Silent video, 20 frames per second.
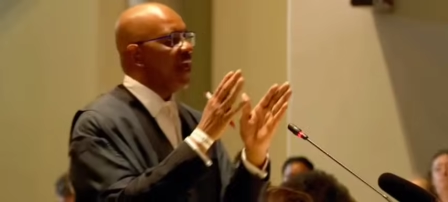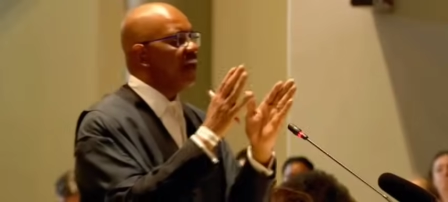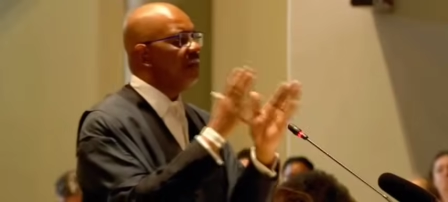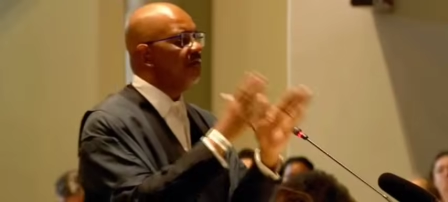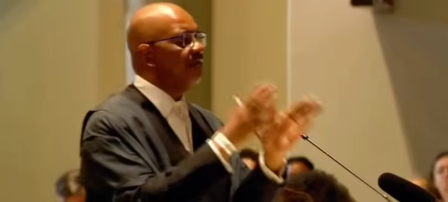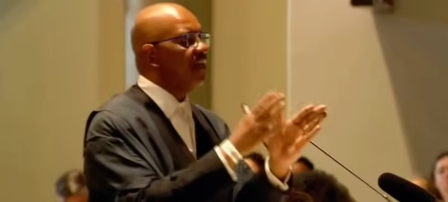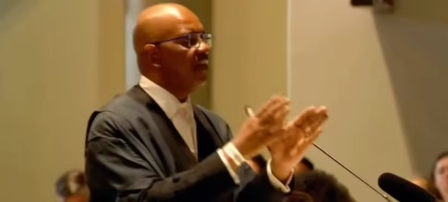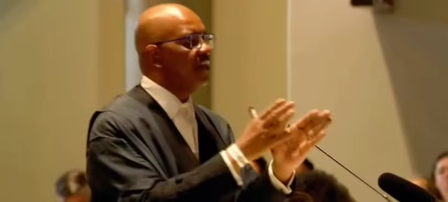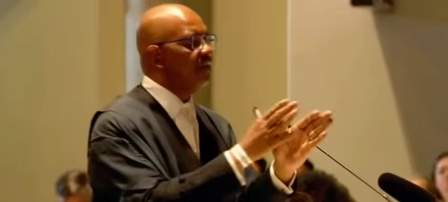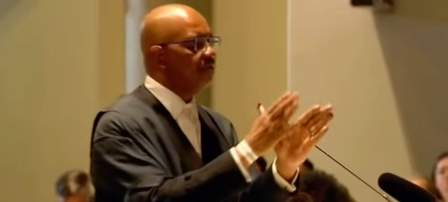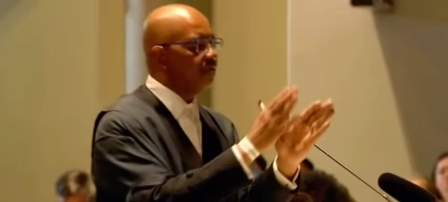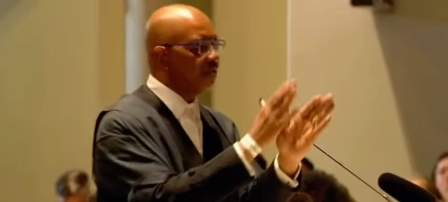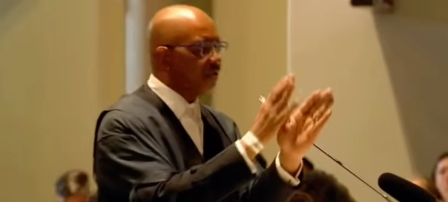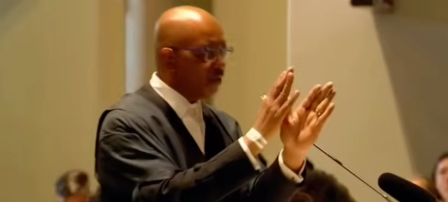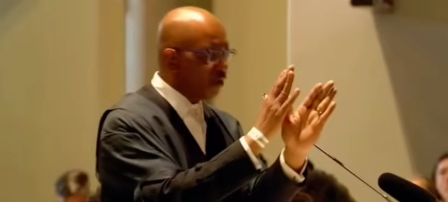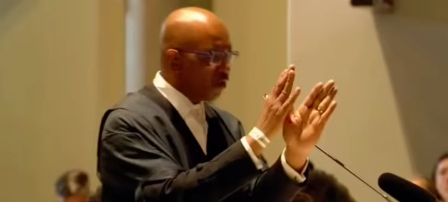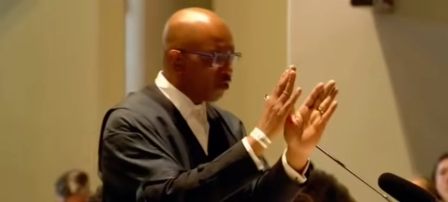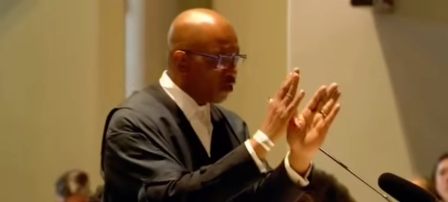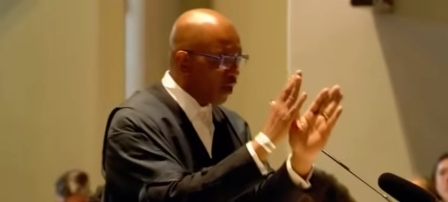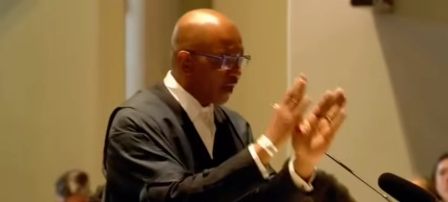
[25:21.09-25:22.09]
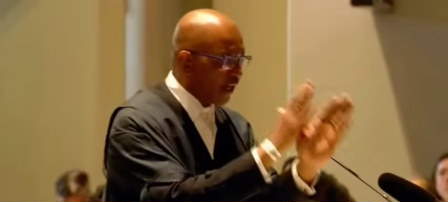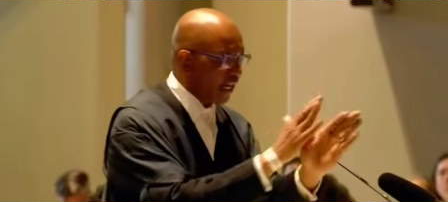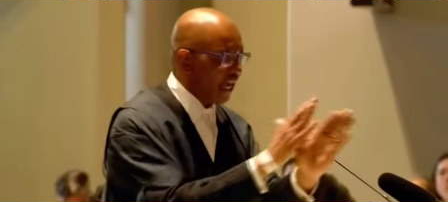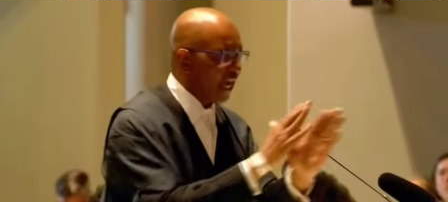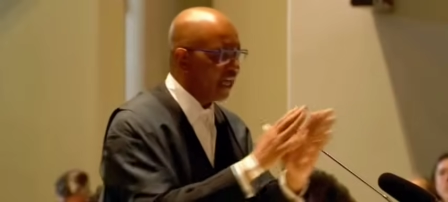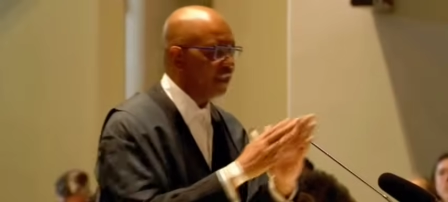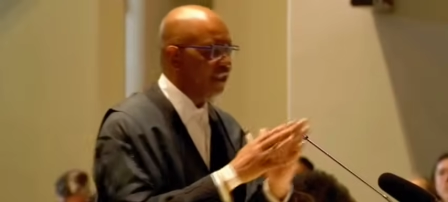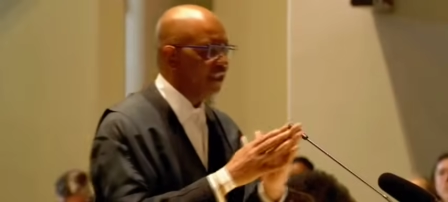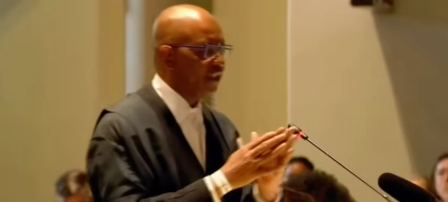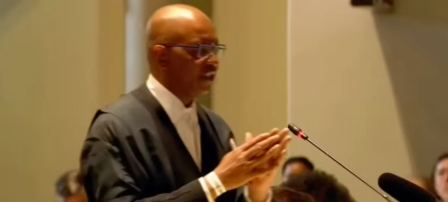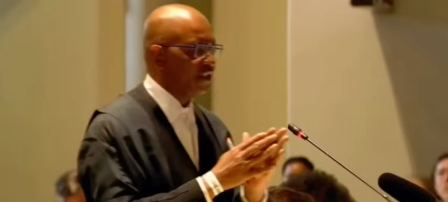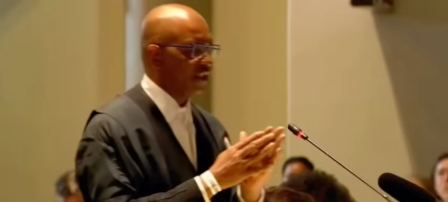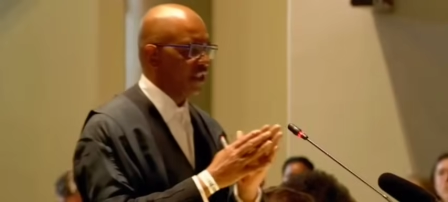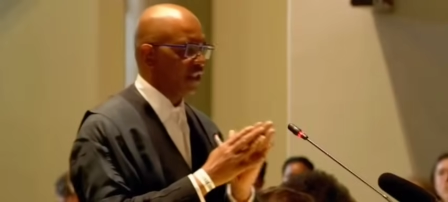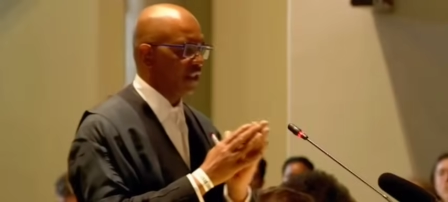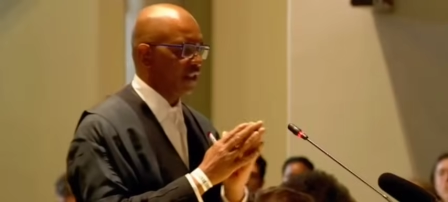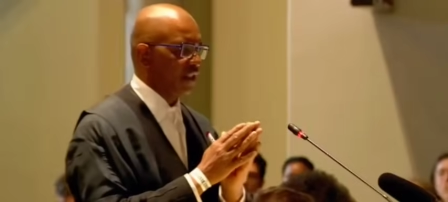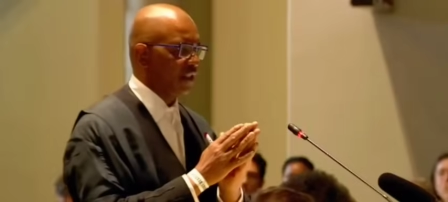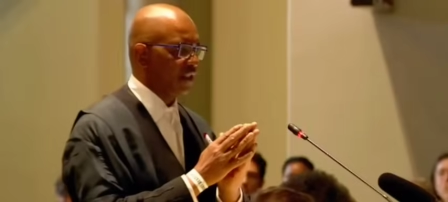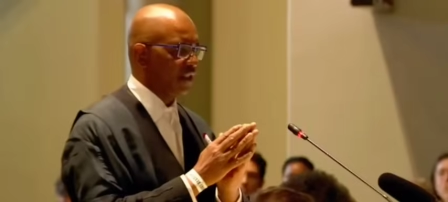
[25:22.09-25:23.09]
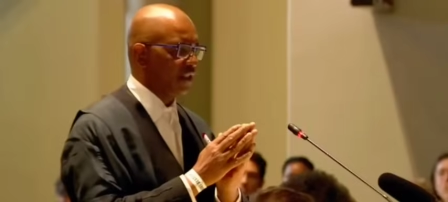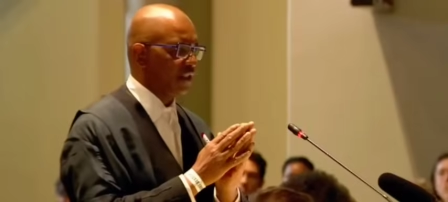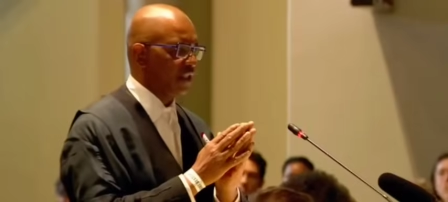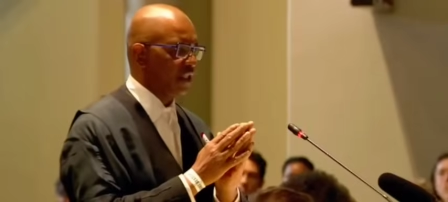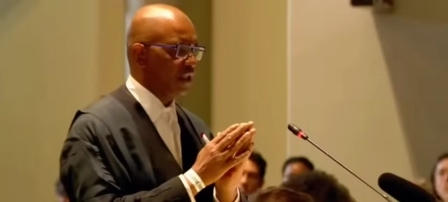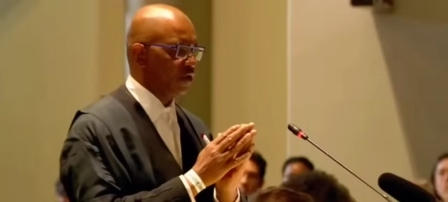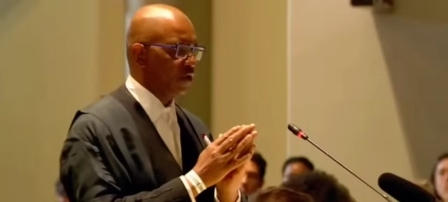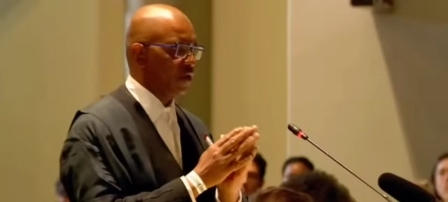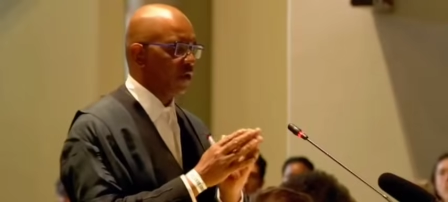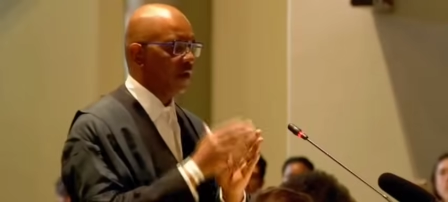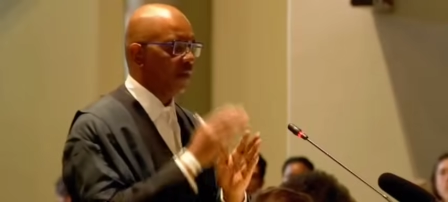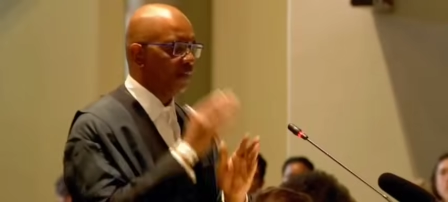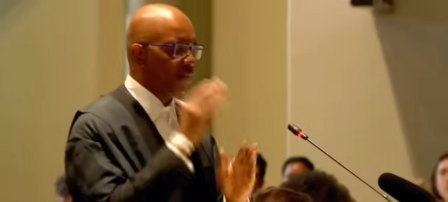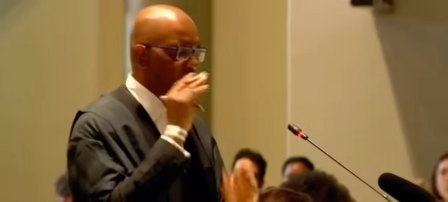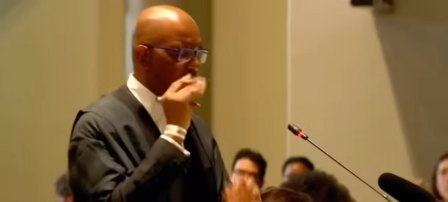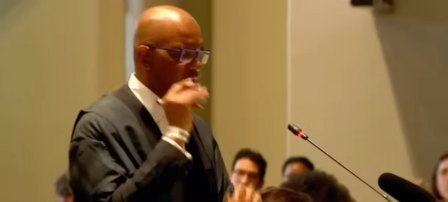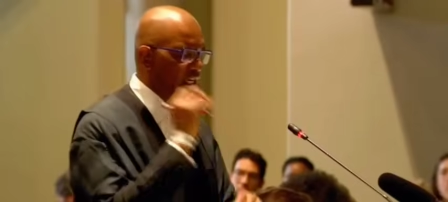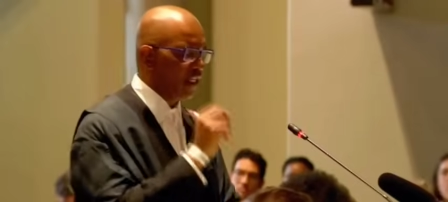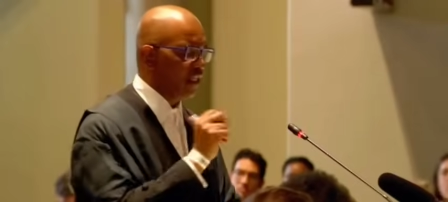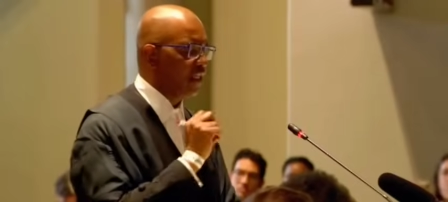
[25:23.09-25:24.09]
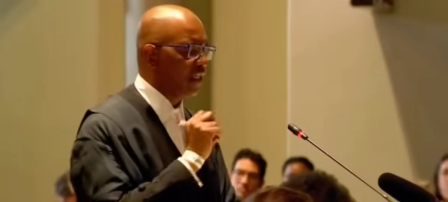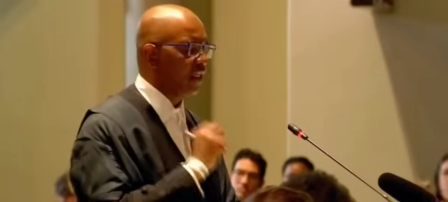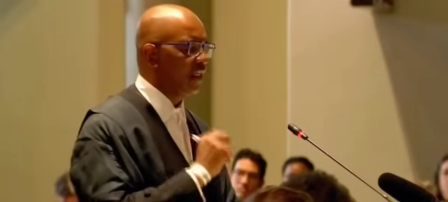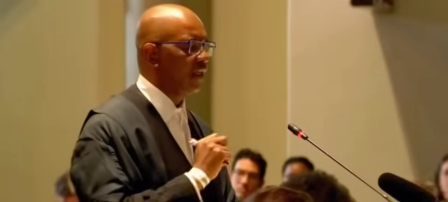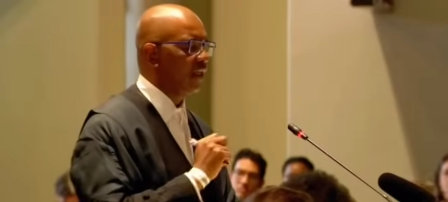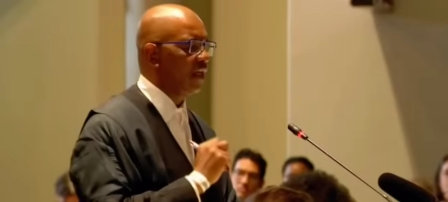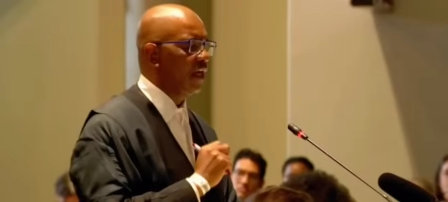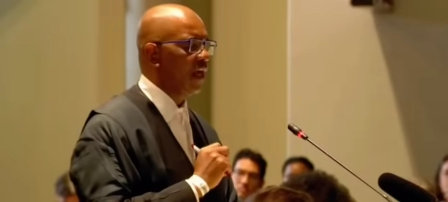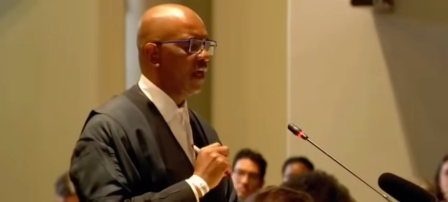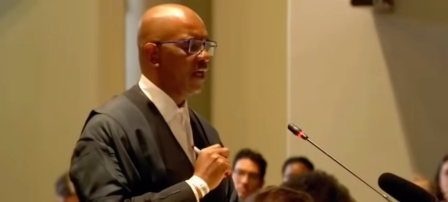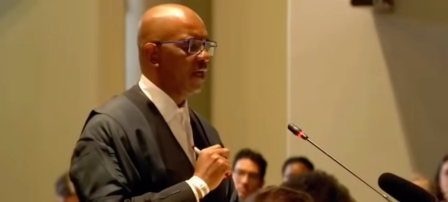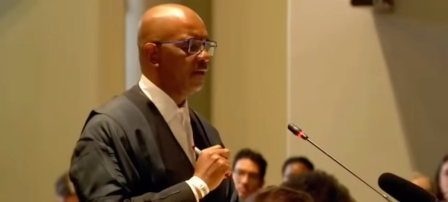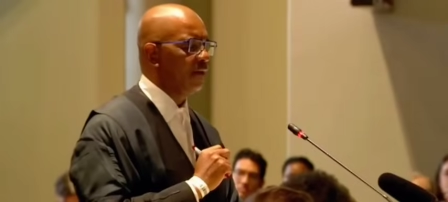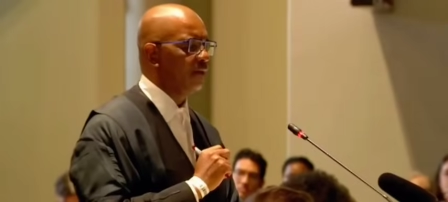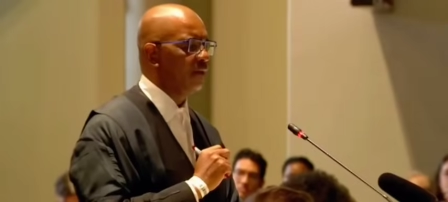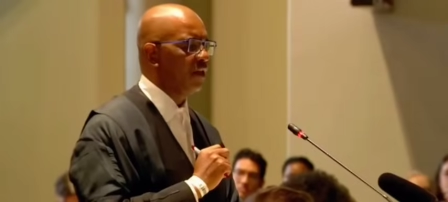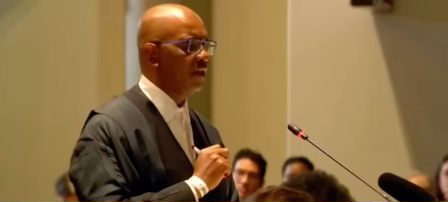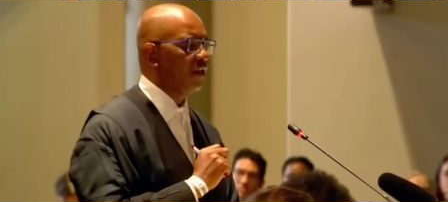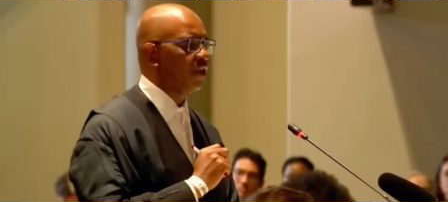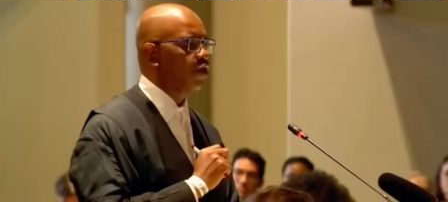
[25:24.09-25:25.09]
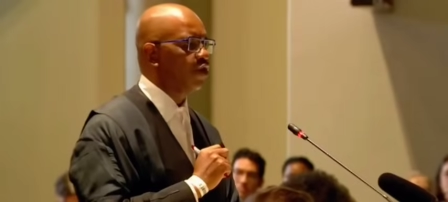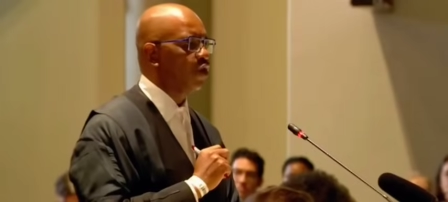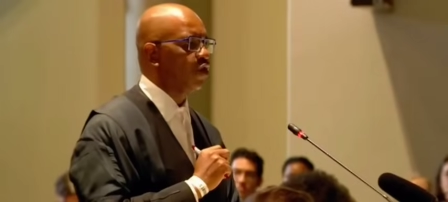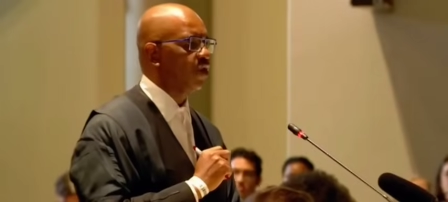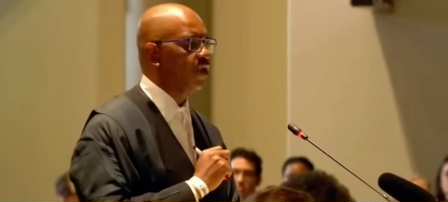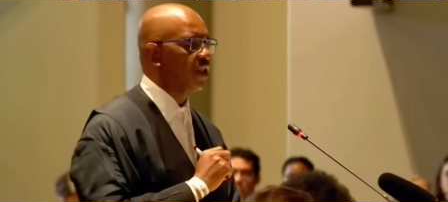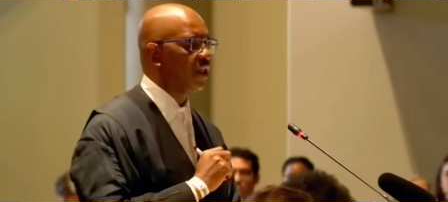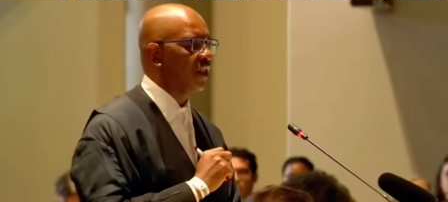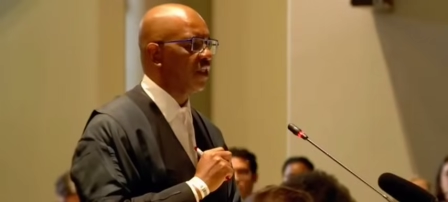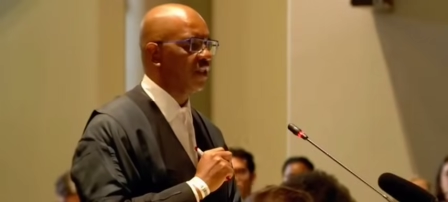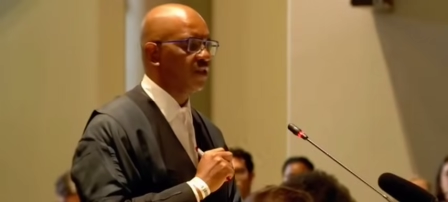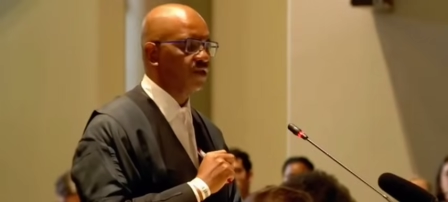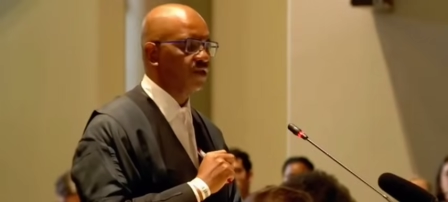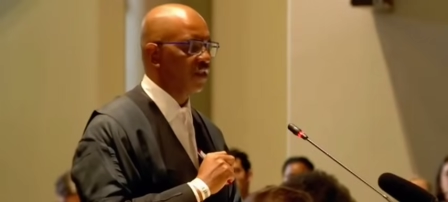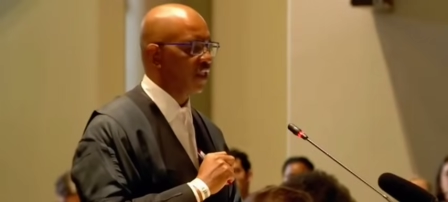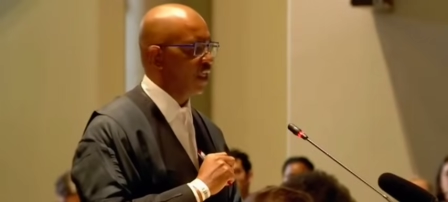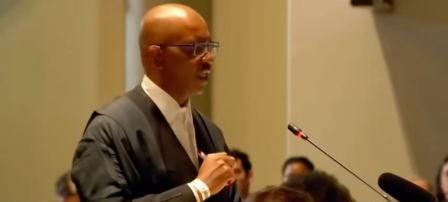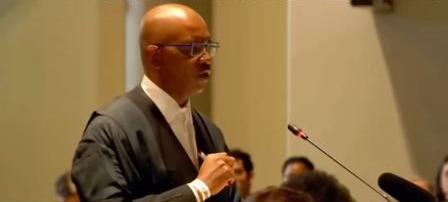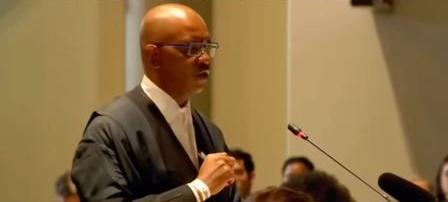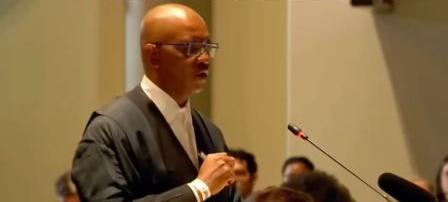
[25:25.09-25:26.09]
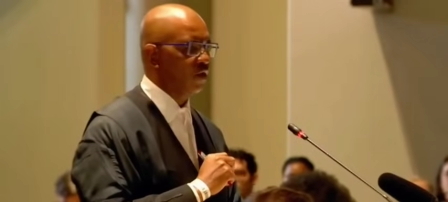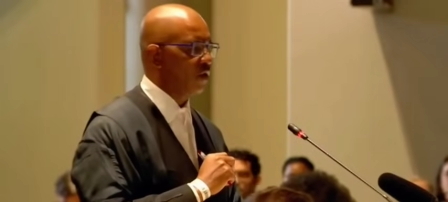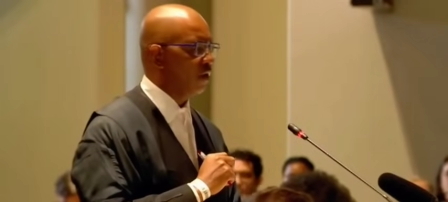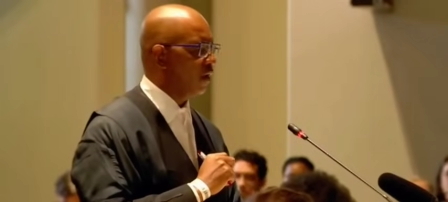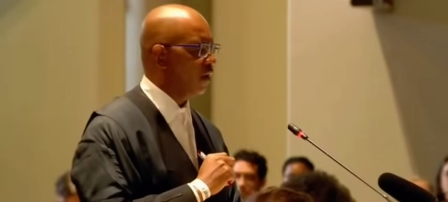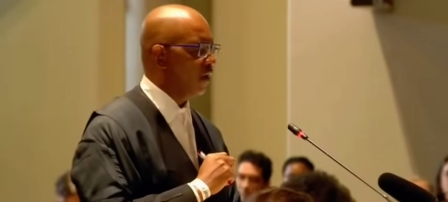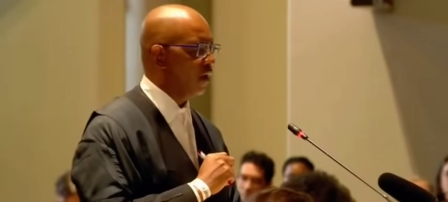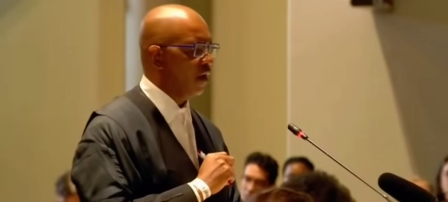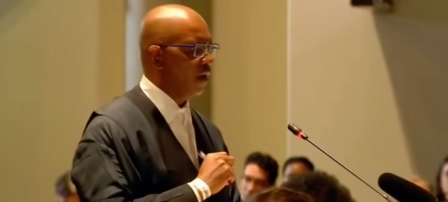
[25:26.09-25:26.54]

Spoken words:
Even if you are right, Justice Theron, and the solution is to say, look,